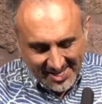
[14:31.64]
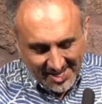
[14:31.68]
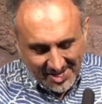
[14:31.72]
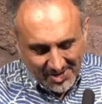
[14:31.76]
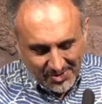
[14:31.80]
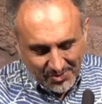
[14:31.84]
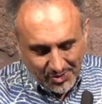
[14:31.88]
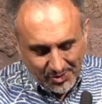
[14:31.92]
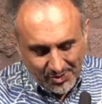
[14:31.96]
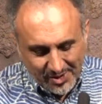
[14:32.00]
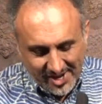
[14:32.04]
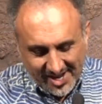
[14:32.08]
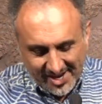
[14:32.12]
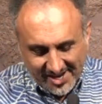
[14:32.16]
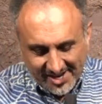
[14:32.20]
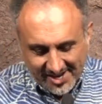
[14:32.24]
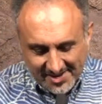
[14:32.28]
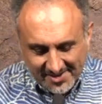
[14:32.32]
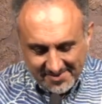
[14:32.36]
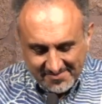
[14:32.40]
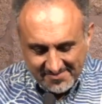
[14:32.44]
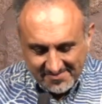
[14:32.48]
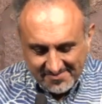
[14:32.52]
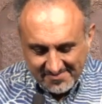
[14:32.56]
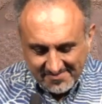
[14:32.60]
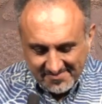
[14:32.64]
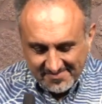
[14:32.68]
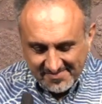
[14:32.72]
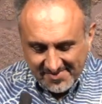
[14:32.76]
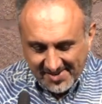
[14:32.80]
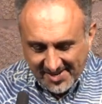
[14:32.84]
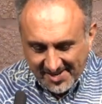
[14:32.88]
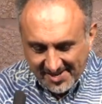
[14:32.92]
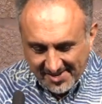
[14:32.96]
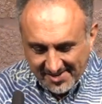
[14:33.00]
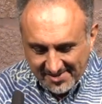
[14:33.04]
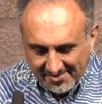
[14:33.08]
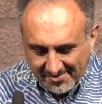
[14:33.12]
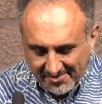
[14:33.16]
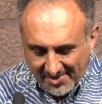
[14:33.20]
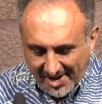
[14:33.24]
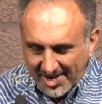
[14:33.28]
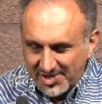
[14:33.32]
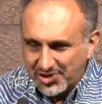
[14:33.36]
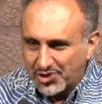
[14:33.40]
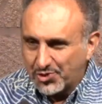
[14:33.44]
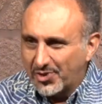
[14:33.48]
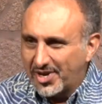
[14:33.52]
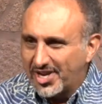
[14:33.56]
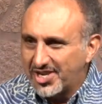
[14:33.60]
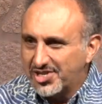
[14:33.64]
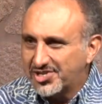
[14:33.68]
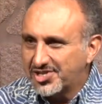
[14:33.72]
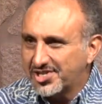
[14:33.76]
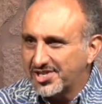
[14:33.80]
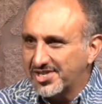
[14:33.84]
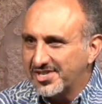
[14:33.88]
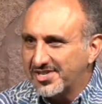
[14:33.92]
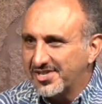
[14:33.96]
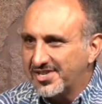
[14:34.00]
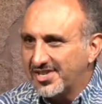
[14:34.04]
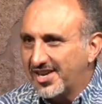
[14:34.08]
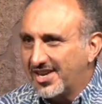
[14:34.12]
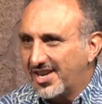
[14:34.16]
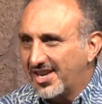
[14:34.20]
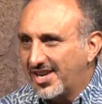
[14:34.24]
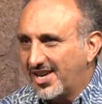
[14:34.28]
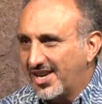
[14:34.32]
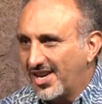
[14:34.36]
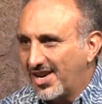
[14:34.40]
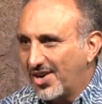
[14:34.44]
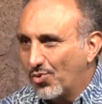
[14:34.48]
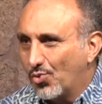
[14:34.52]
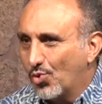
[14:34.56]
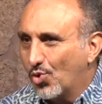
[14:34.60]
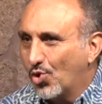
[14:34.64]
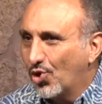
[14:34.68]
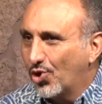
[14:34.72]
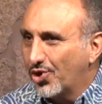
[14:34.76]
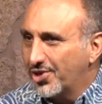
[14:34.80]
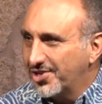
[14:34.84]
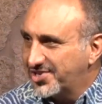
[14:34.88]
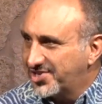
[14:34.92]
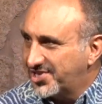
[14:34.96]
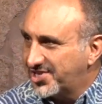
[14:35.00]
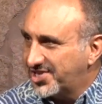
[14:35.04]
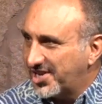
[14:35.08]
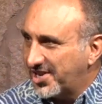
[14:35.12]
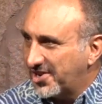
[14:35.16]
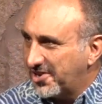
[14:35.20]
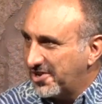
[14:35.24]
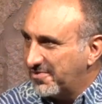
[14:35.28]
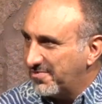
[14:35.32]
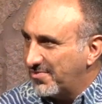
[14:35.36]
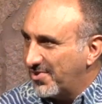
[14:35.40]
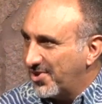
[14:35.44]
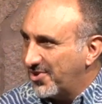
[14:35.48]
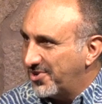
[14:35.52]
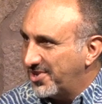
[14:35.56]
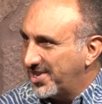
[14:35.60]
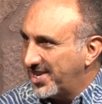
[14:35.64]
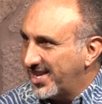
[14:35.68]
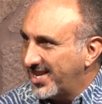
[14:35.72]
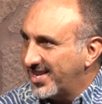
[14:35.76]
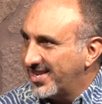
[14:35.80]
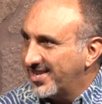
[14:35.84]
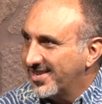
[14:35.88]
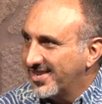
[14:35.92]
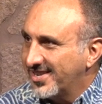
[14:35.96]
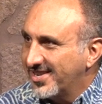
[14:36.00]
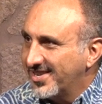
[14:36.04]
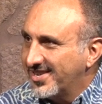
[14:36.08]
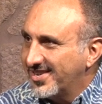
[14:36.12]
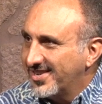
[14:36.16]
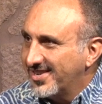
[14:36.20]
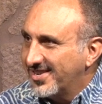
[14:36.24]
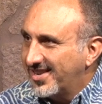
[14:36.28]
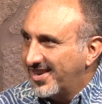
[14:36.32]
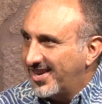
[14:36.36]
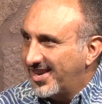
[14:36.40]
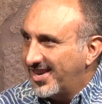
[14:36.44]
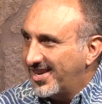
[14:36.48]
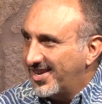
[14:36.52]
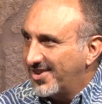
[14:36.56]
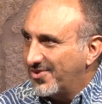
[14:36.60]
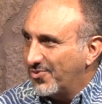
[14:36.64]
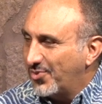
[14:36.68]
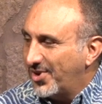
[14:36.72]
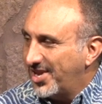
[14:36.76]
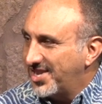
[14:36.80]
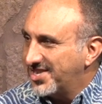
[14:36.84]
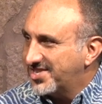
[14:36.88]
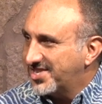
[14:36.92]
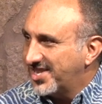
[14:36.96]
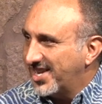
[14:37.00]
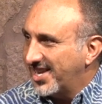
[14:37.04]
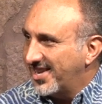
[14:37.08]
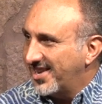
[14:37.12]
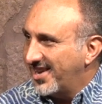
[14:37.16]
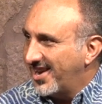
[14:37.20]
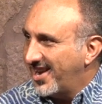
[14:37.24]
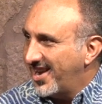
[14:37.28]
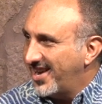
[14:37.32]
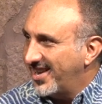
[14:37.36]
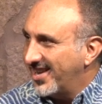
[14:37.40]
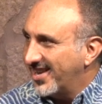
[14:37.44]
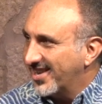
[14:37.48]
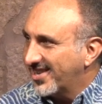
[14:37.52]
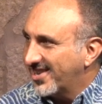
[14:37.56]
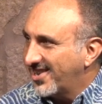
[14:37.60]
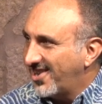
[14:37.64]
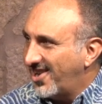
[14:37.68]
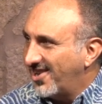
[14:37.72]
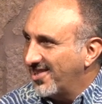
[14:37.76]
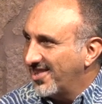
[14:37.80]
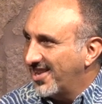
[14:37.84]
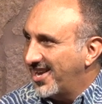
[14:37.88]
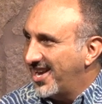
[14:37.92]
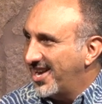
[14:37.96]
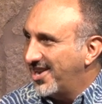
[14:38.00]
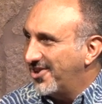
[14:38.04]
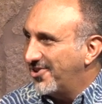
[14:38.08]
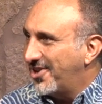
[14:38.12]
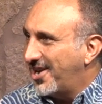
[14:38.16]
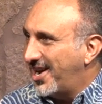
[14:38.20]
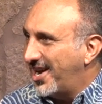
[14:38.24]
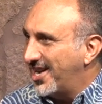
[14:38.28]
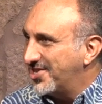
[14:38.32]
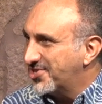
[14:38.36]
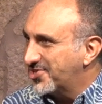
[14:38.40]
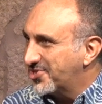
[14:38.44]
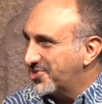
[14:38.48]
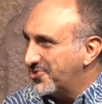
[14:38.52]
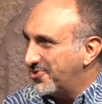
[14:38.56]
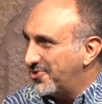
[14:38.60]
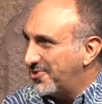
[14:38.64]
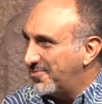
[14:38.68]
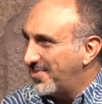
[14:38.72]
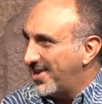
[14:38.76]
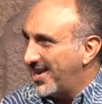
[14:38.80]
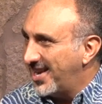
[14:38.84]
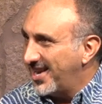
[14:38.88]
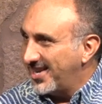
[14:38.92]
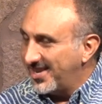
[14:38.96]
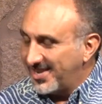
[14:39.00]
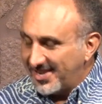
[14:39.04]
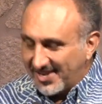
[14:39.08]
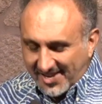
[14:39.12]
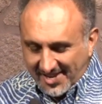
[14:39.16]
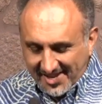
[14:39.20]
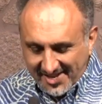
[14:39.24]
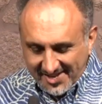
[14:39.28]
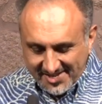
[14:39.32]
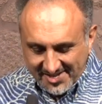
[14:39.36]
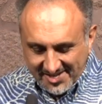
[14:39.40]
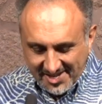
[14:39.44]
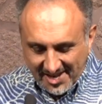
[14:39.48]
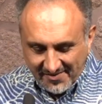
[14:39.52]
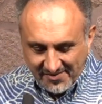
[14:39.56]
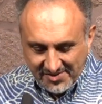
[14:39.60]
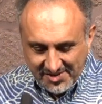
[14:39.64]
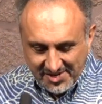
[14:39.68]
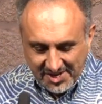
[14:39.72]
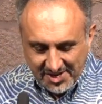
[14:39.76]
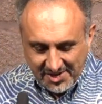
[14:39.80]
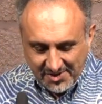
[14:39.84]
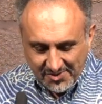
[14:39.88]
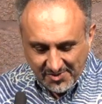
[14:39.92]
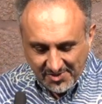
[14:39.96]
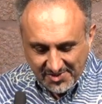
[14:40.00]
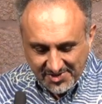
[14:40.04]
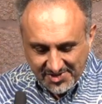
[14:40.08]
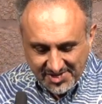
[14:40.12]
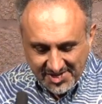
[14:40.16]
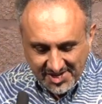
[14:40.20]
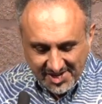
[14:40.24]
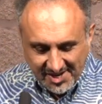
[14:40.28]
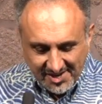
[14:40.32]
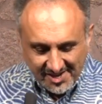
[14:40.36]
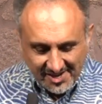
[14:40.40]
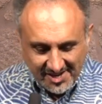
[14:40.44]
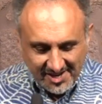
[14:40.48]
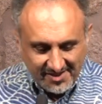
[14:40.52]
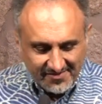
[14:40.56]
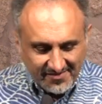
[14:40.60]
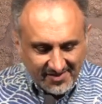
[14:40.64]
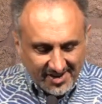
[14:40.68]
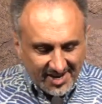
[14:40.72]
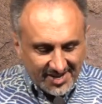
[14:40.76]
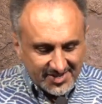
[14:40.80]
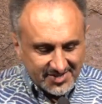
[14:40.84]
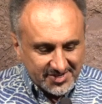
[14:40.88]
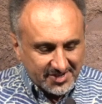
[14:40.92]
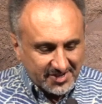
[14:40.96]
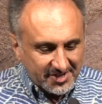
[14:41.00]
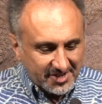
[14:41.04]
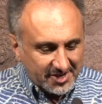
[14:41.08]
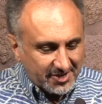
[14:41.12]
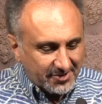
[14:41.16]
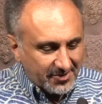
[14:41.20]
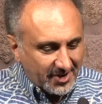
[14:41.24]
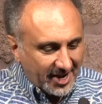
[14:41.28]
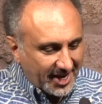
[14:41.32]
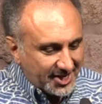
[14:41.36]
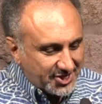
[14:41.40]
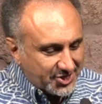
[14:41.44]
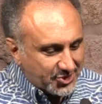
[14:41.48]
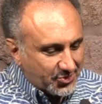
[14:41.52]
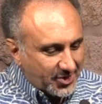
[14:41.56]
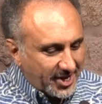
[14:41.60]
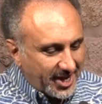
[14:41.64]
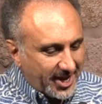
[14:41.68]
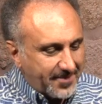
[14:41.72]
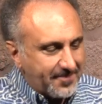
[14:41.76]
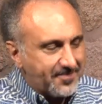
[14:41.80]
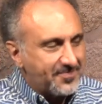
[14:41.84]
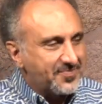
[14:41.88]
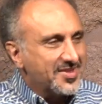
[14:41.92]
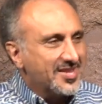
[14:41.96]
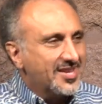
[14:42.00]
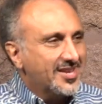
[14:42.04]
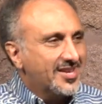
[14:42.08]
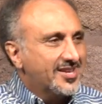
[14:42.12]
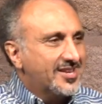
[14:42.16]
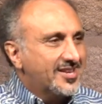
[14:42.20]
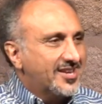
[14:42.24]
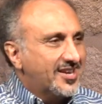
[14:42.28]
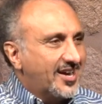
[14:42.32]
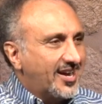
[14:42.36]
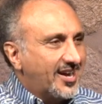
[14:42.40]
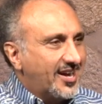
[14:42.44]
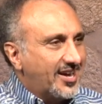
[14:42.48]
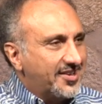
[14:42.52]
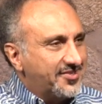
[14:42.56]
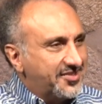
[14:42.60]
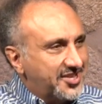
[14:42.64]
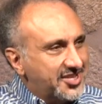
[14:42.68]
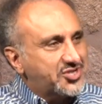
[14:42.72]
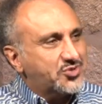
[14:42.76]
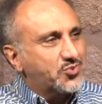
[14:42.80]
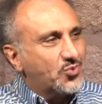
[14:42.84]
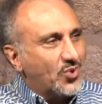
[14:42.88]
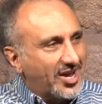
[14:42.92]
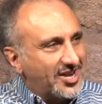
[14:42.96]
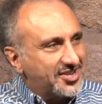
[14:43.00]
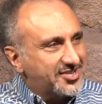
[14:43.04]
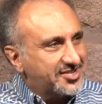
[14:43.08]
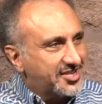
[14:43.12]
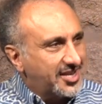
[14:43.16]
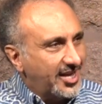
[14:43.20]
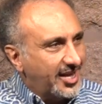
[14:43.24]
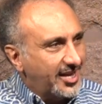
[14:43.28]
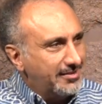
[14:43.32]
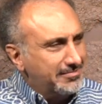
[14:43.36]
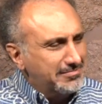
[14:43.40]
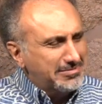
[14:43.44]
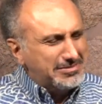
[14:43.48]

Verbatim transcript: We were at a, a graduation uh, award ceremony uh, Wednesday night at Kalaheo High School. My 17 uh, year old son Levi is going to graduate uh, this Wednesday.